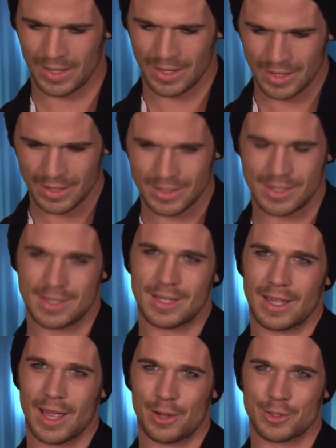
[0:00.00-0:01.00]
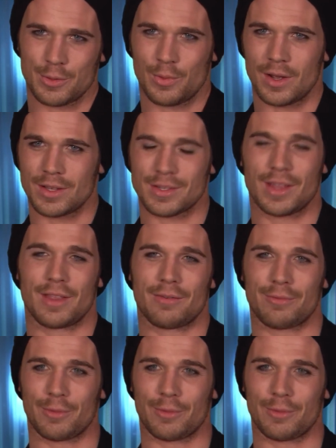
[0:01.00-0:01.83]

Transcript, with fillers: to see how she was on the